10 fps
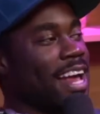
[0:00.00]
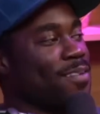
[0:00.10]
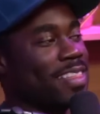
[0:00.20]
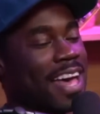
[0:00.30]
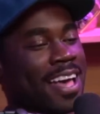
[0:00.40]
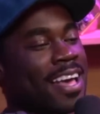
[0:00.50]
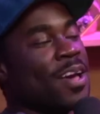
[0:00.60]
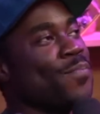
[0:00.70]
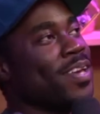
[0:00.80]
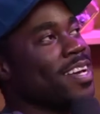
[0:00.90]
got to be that.
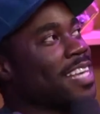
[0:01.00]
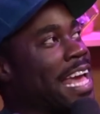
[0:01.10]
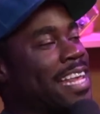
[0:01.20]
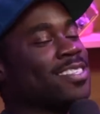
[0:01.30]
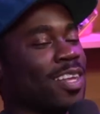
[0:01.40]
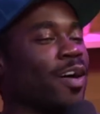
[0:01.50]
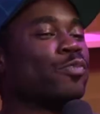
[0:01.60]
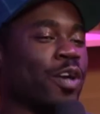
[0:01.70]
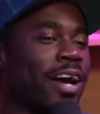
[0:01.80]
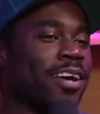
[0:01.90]
Because it is a
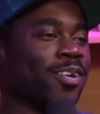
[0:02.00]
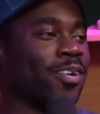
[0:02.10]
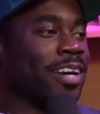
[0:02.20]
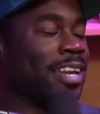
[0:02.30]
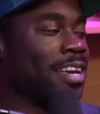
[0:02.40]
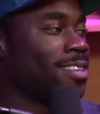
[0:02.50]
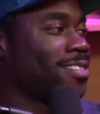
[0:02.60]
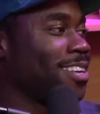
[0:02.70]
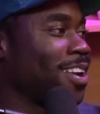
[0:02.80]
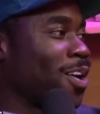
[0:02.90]
love triangle. It
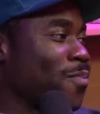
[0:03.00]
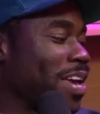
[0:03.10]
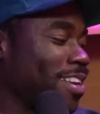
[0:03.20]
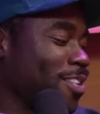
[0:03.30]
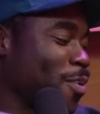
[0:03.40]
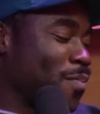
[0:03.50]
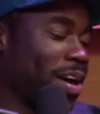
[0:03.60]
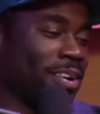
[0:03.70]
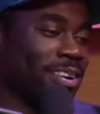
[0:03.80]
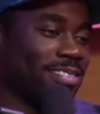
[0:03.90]
is, making you a
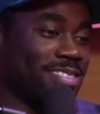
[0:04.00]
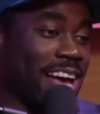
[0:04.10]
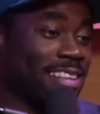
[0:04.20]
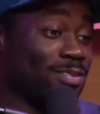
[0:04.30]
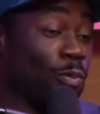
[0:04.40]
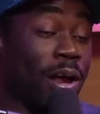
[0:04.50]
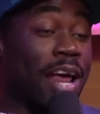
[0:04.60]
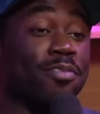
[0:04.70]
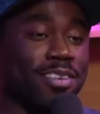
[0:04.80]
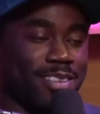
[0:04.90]
better,
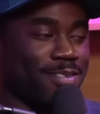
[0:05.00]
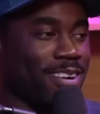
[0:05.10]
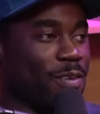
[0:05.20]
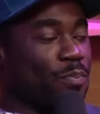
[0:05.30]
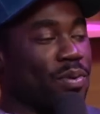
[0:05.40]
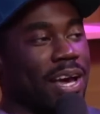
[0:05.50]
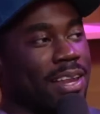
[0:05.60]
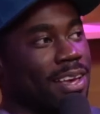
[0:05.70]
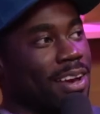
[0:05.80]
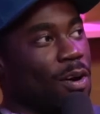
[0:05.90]
whatever the fuck.
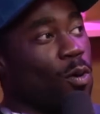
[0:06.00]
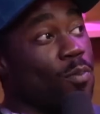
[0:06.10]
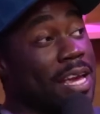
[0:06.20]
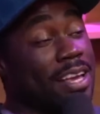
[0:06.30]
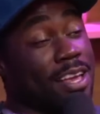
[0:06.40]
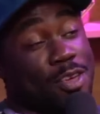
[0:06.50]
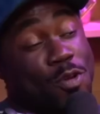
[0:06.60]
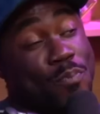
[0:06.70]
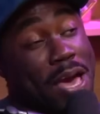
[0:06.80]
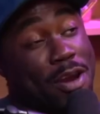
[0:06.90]
Or making
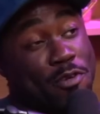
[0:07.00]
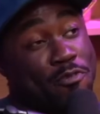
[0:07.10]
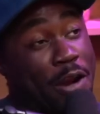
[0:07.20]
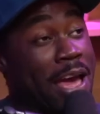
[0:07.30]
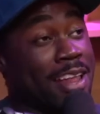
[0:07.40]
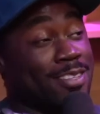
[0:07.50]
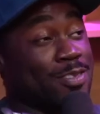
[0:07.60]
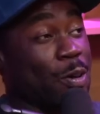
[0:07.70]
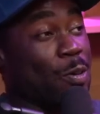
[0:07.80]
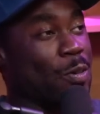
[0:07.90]
you better friends,
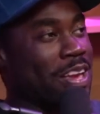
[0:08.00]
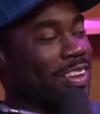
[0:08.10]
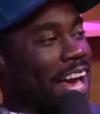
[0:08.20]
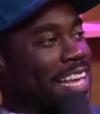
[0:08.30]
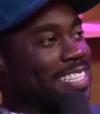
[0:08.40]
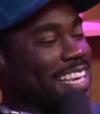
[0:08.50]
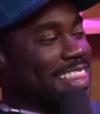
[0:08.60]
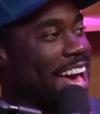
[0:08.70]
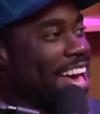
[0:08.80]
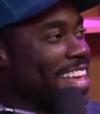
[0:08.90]
or realizing
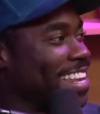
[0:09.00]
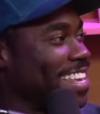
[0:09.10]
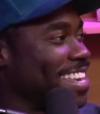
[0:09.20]
that,